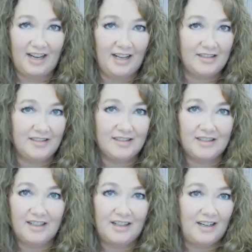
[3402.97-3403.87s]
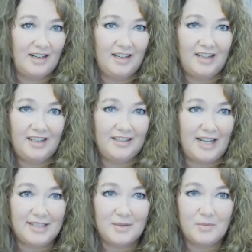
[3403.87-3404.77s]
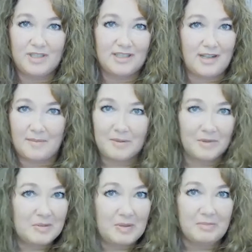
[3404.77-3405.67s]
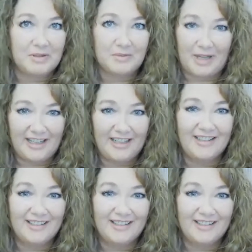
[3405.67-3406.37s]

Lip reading: and that's what stops most people, right?